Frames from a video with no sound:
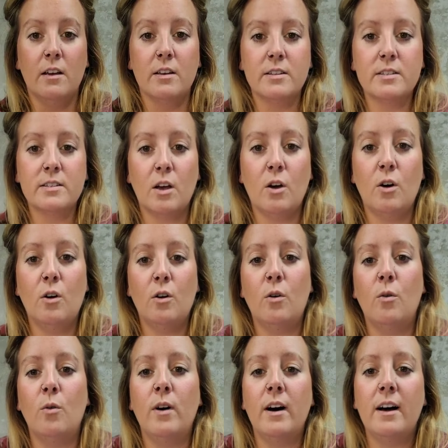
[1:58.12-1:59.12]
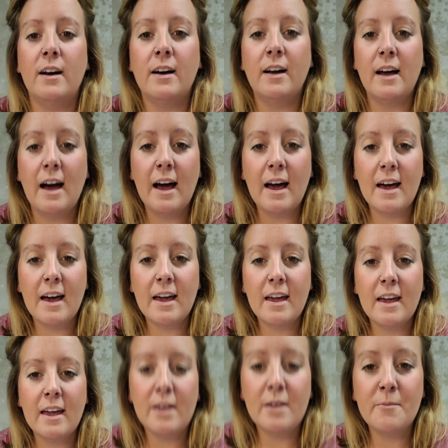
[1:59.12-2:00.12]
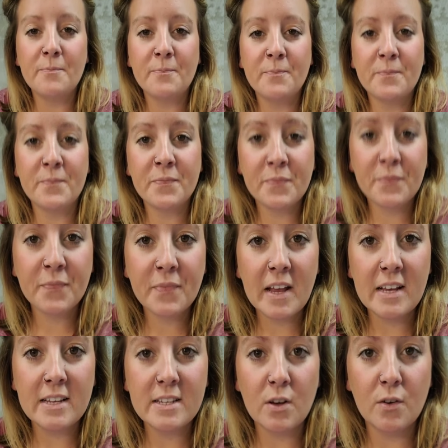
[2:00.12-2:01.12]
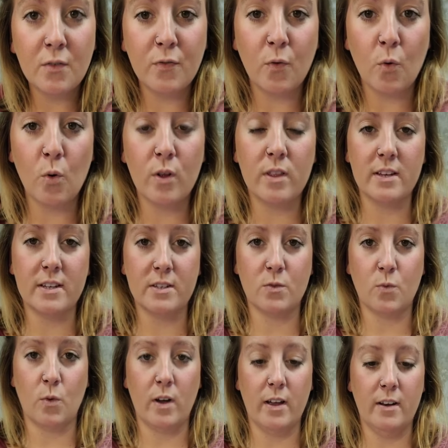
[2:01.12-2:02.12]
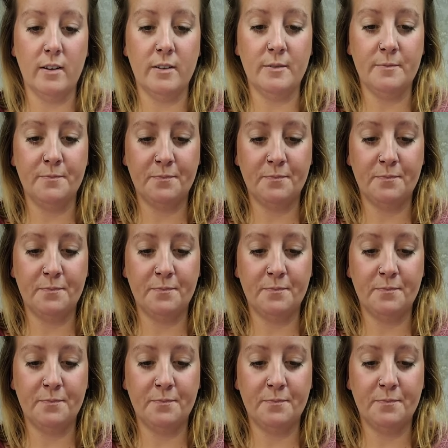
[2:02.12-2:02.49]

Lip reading: So, hi. So for this one,